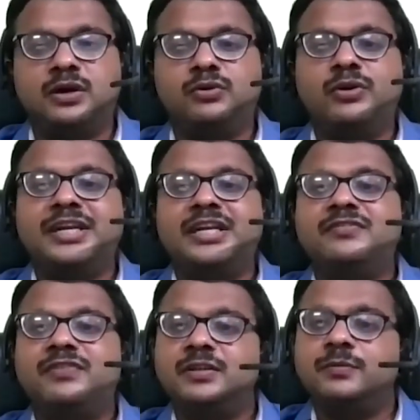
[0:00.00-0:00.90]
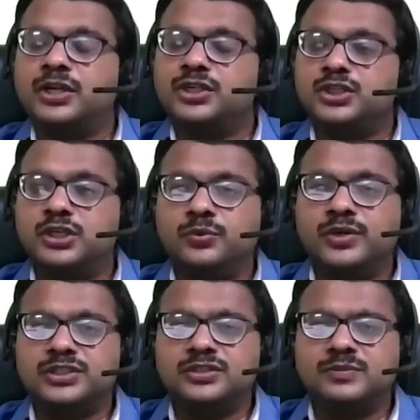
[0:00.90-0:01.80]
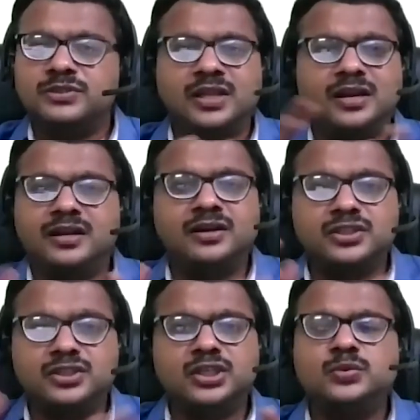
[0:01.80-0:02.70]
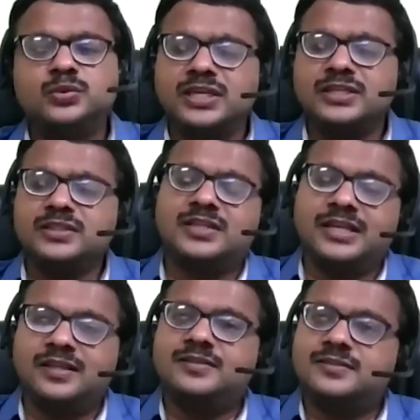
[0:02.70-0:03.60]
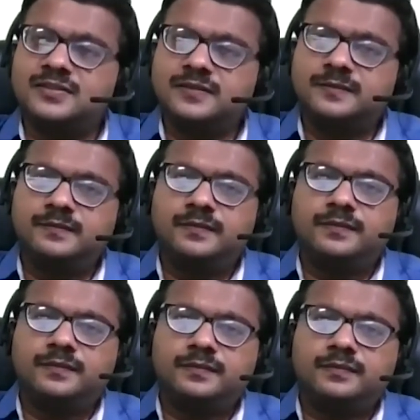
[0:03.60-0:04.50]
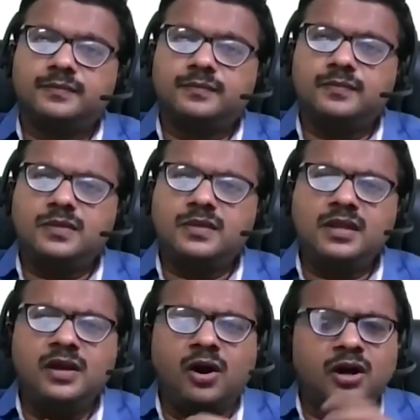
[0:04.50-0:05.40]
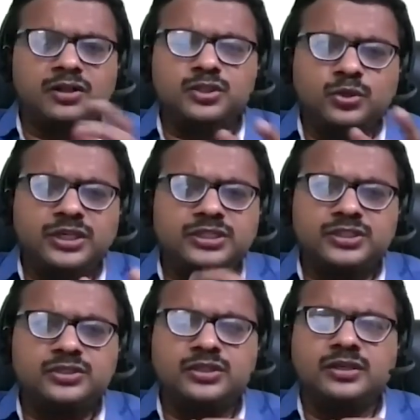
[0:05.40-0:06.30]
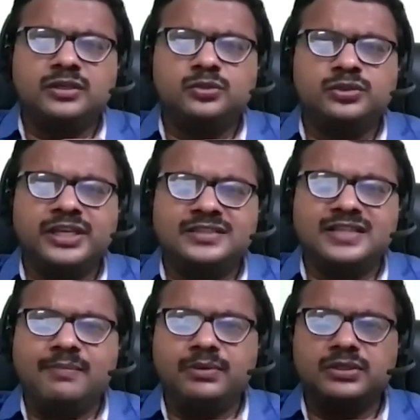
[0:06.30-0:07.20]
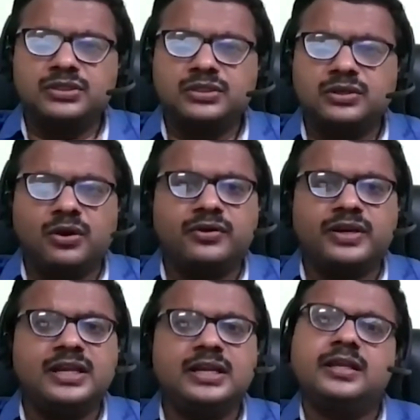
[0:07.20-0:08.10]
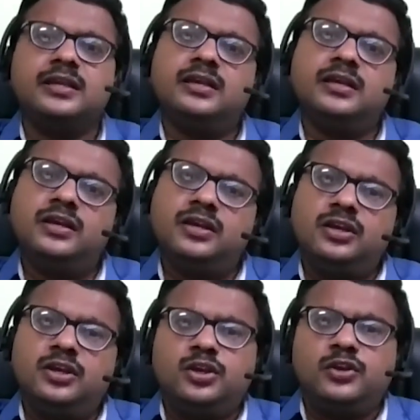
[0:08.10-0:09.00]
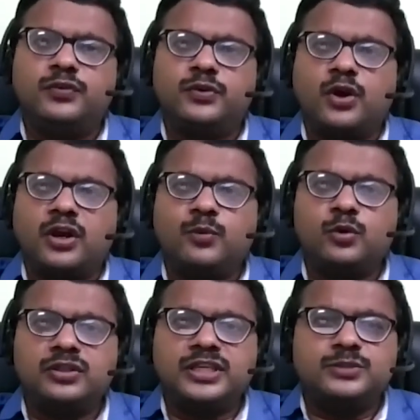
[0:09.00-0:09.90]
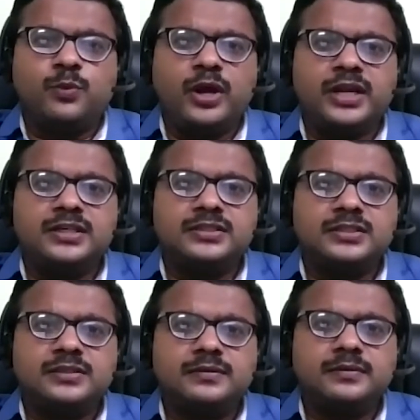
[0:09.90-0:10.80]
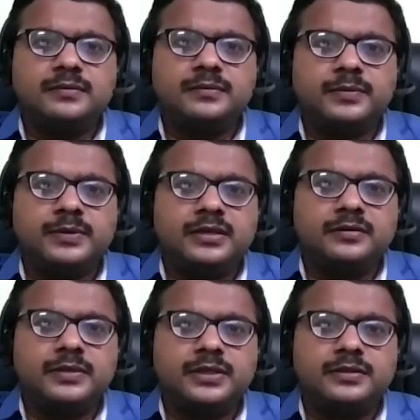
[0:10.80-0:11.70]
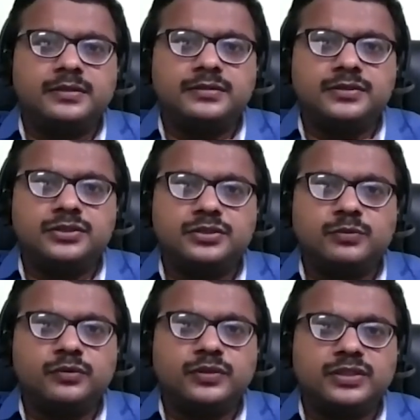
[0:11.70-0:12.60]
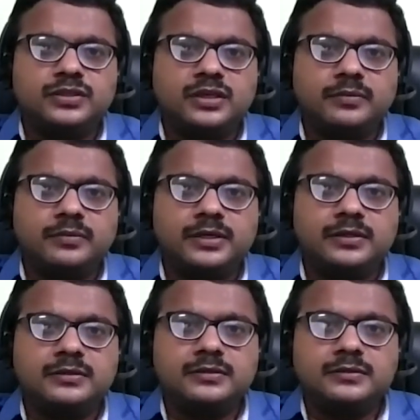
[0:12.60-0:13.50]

How do you identify the potential new customers? There are interesting use cases like this. Are these only just the 2-3 examples? Not really. If you talk about these points, let me just move this a little bit.